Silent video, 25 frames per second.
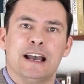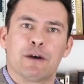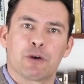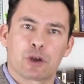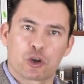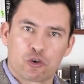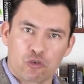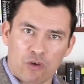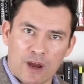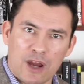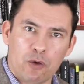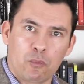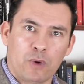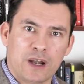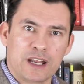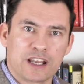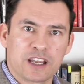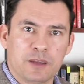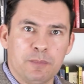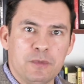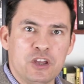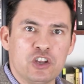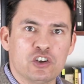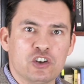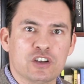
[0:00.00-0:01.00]
Now, a great way to
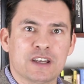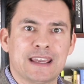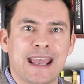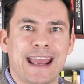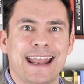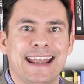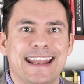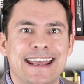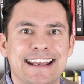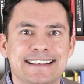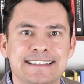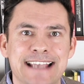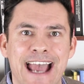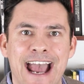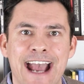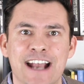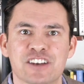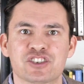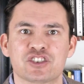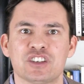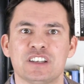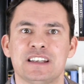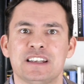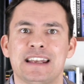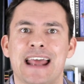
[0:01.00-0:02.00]
communicate is
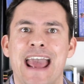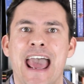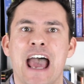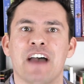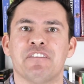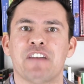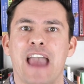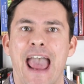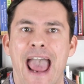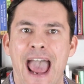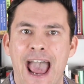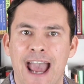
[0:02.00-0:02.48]
actually to have